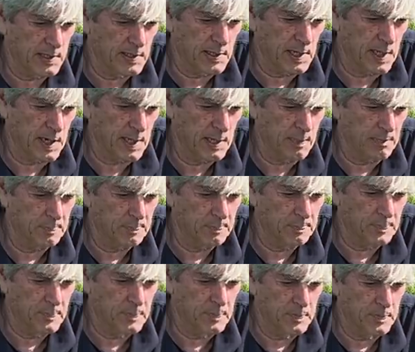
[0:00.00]
um,
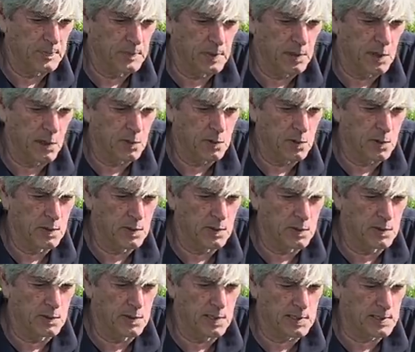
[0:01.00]
you know
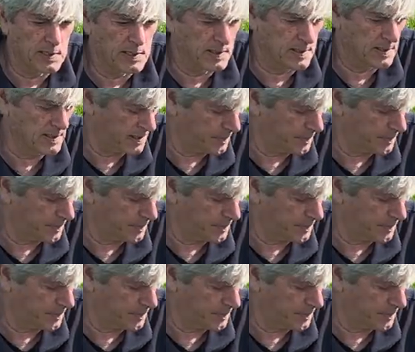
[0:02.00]
this the